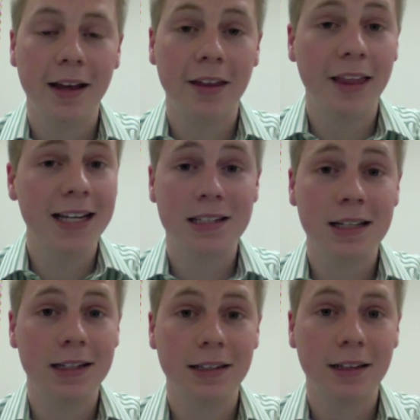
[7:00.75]
that's
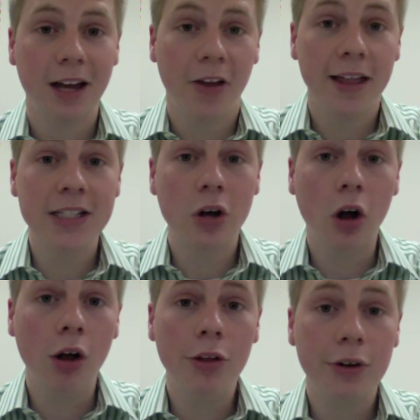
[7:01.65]
it. That's
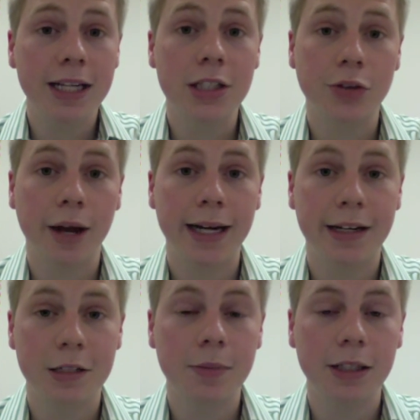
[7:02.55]
all there is to writing
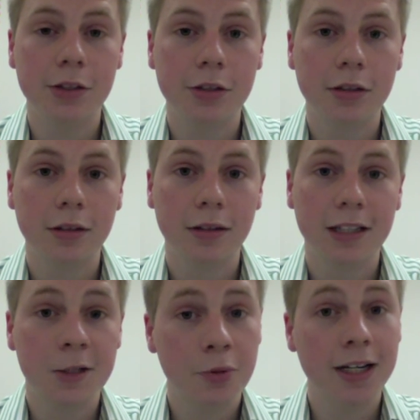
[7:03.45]
a speech.
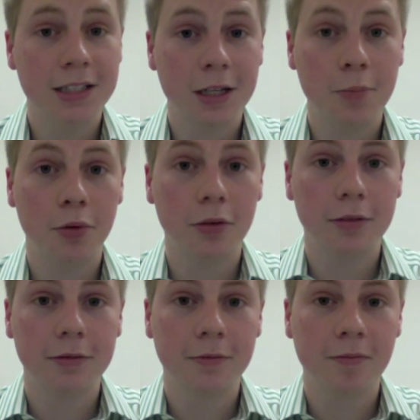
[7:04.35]
It's pretty simple.
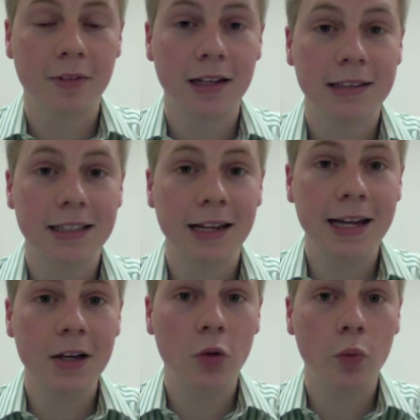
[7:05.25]

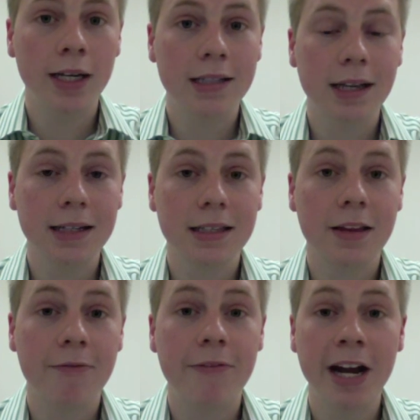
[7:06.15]
Today, we discussed
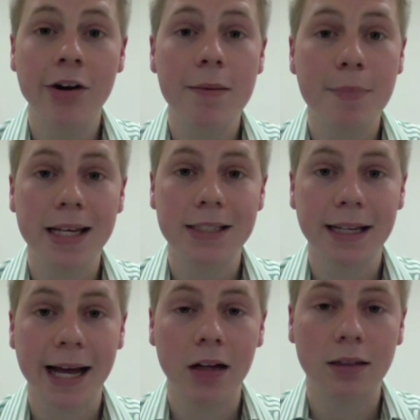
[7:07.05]
the very
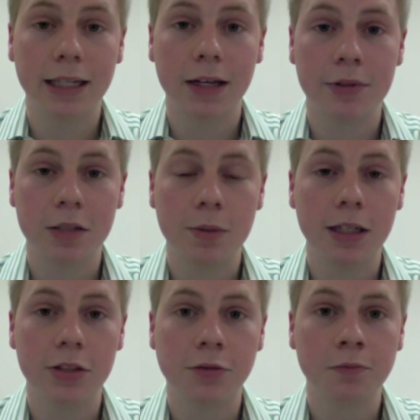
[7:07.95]
basic outline of a
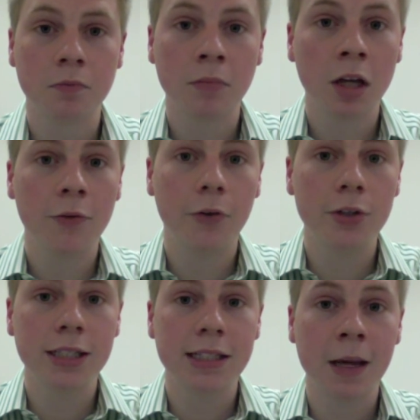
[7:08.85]
speech.
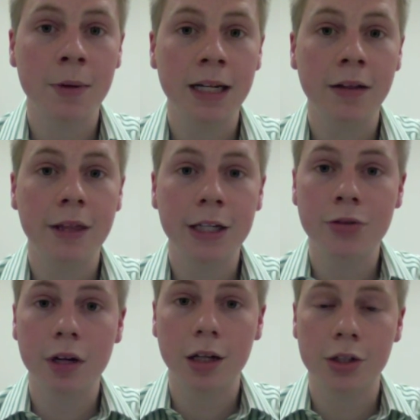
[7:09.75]
First examining the
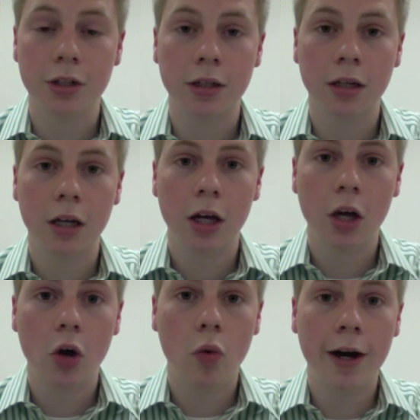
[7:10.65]
introduction,
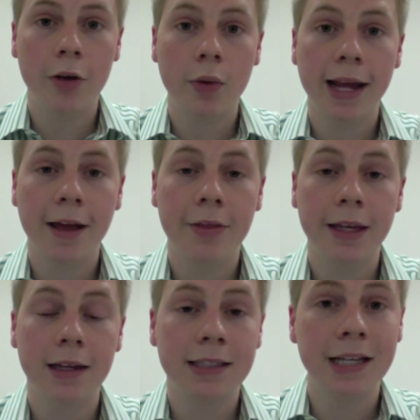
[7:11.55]
wherein we had
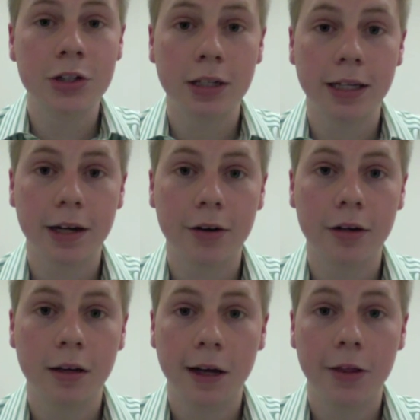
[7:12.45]
the attention getter,
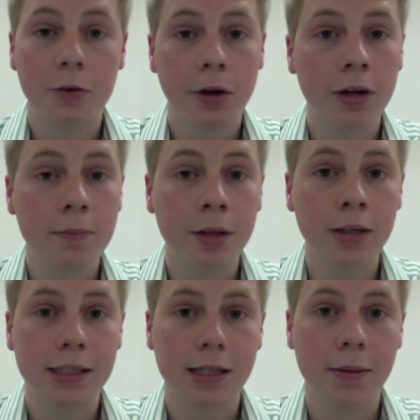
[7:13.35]
the
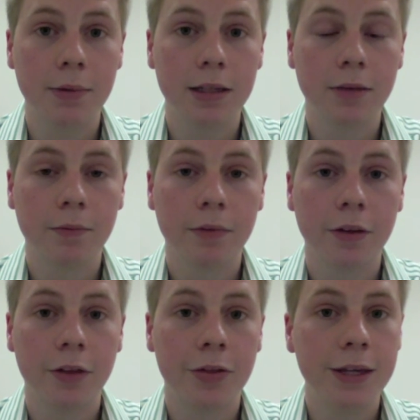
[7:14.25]
credibility statement,
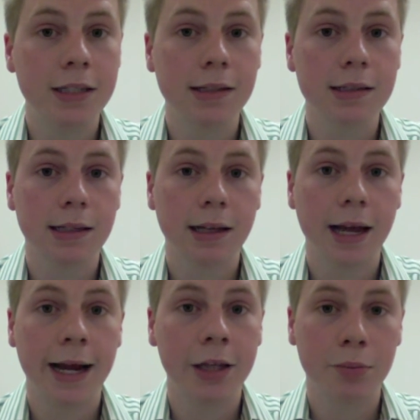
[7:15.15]
the thesis,
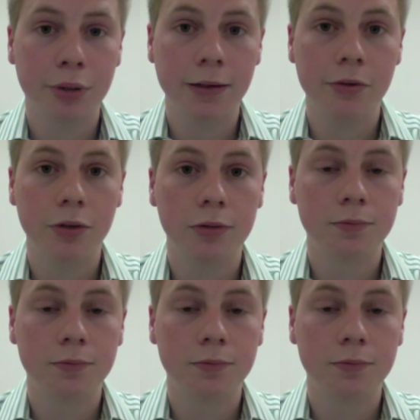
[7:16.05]
and the preview.